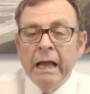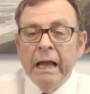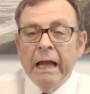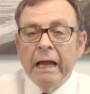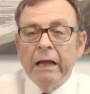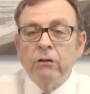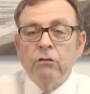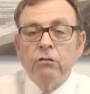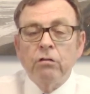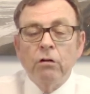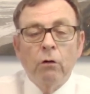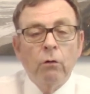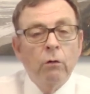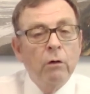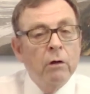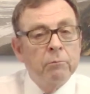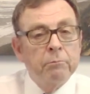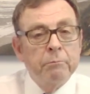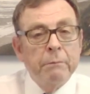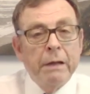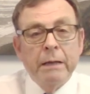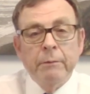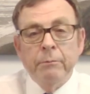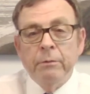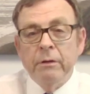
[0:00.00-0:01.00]
And so
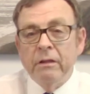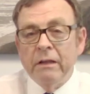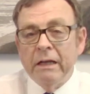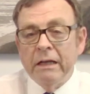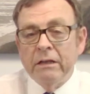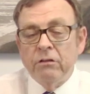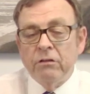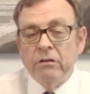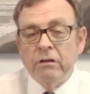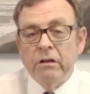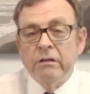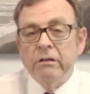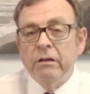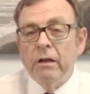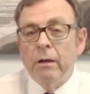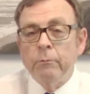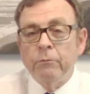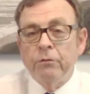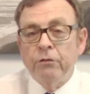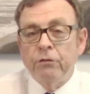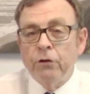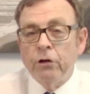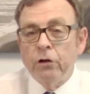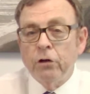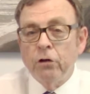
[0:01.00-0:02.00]
maybe that's an attempt
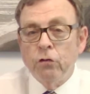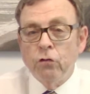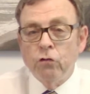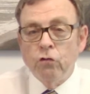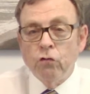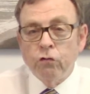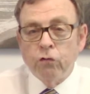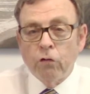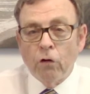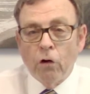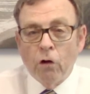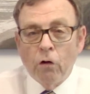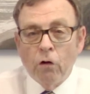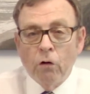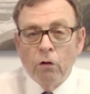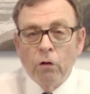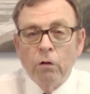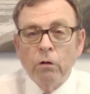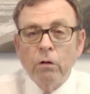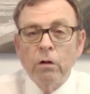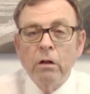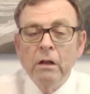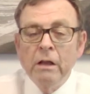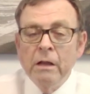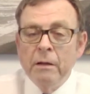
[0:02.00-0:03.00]
for
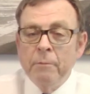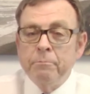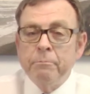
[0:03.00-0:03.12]
control,